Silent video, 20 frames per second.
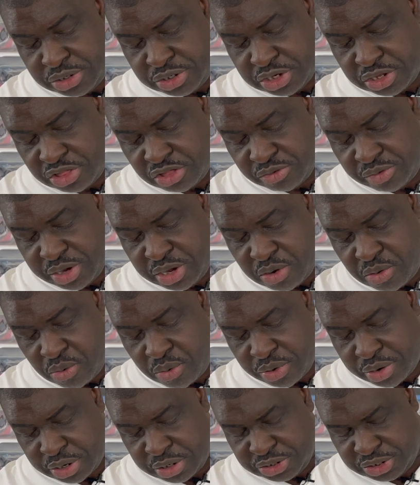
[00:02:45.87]
to
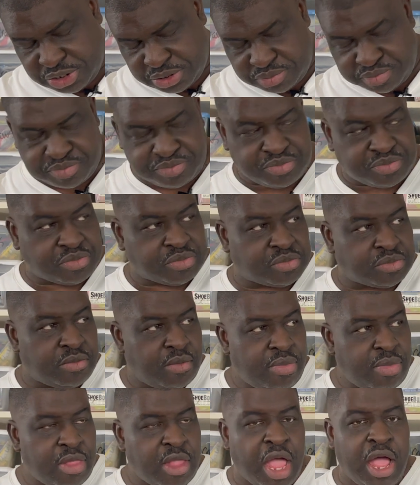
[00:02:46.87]
3/4
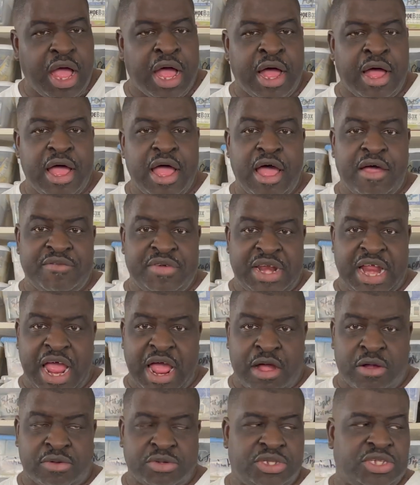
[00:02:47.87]
of an
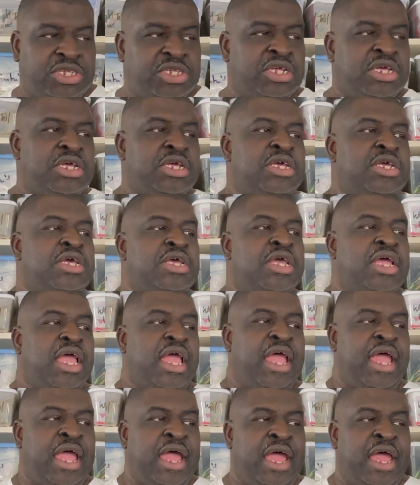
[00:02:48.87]
ounce.
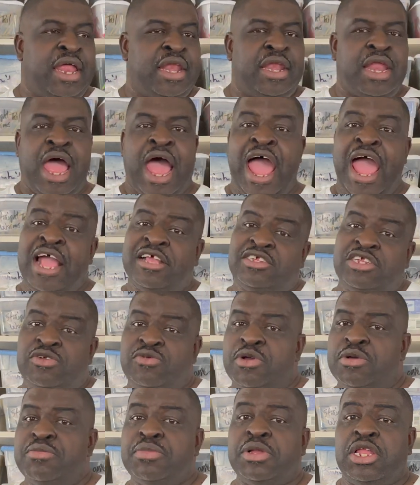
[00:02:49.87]
And I actually
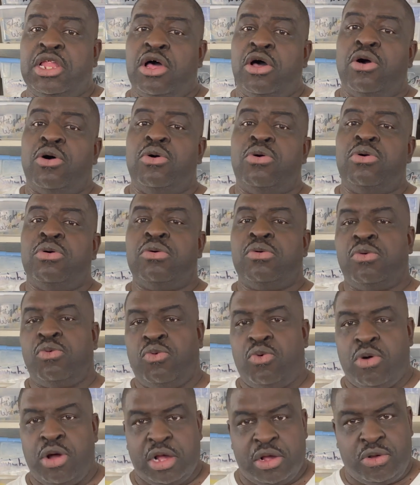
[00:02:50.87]
went below
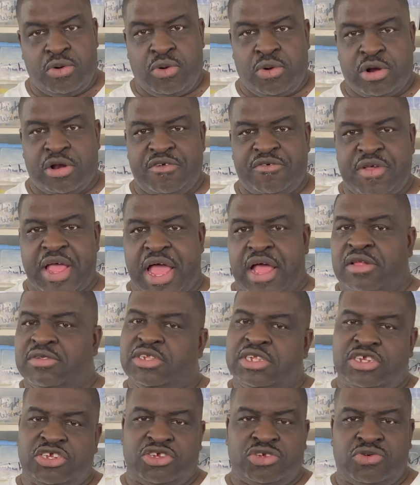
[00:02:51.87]
1/4 ounce.
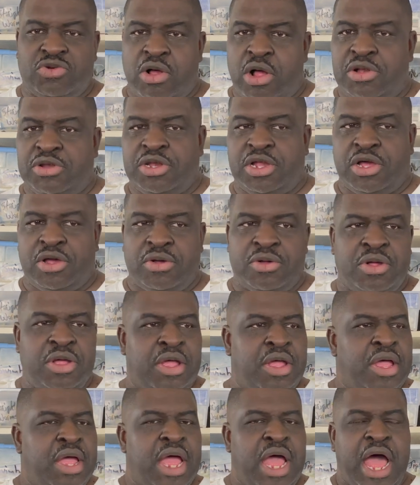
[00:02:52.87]
As you all know,
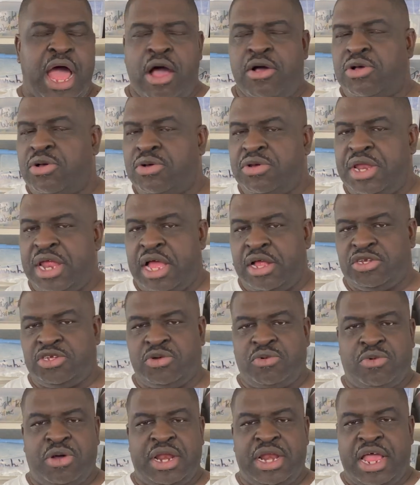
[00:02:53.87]
I'll go down to
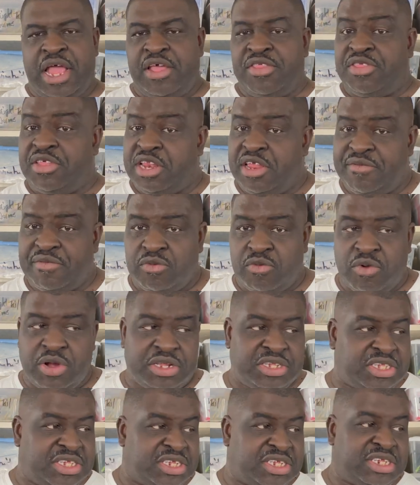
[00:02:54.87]
1/8 and even
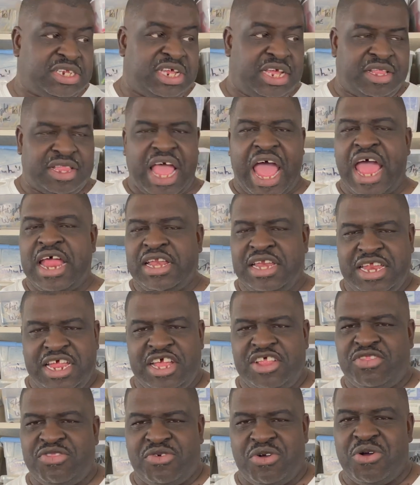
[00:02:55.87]
1/16. I
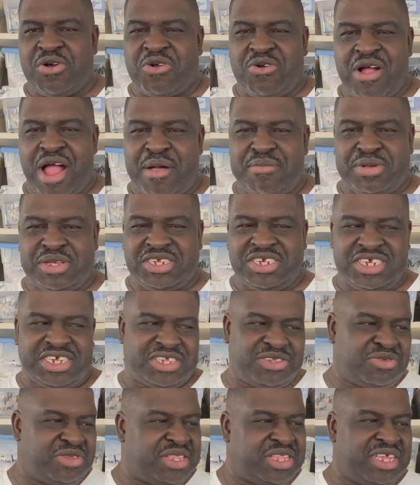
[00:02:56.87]
did throw crappie
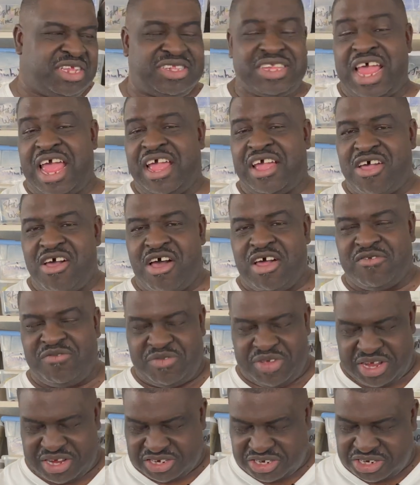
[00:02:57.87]
jigs with this and caught
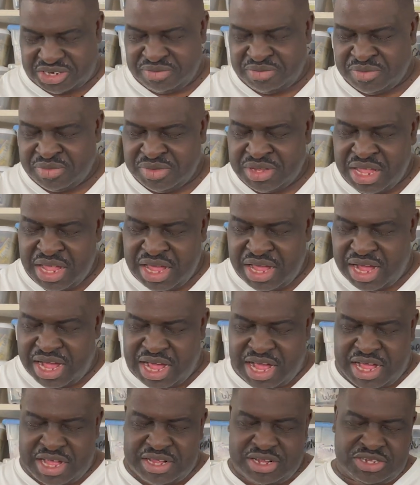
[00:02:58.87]
fish.
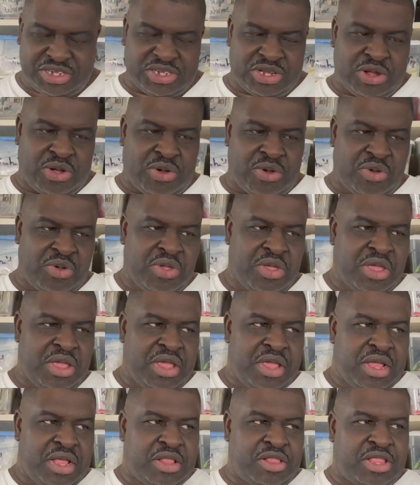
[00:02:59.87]
So
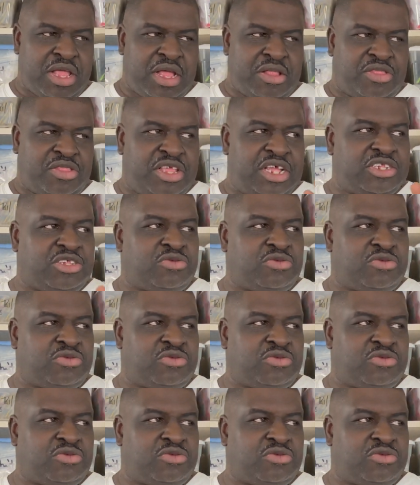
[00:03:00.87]
this